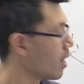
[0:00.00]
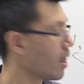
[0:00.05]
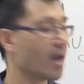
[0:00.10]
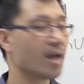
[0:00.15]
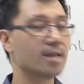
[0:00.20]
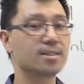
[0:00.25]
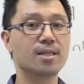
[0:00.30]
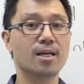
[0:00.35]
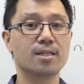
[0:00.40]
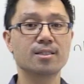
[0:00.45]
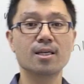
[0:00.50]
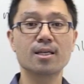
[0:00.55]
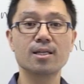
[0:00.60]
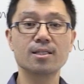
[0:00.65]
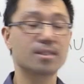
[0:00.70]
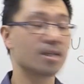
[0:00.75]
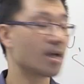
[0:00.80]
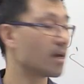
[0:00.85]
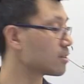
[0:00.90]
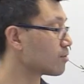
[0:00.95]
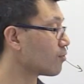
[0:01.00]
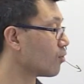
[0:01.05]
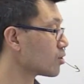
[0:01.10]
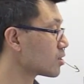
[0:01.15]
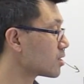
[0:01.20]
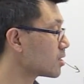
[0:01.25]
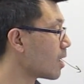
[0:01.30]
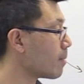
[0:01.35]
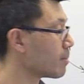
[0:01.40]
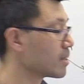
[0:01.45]
SS, he stands for
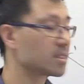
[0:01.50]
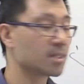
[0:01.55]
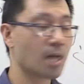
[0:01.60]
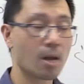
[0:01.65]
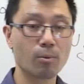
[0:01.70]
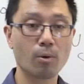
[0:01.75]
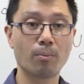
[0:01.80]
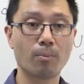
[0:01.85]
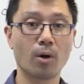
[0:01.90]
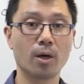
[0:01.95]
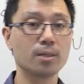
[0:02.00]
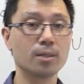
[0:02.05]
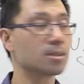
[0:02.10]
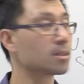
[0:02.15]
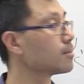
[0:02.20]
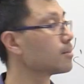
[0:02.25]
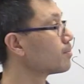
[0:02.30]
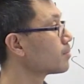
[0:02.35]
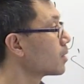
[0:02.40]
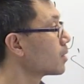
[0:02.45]
semi-stable points.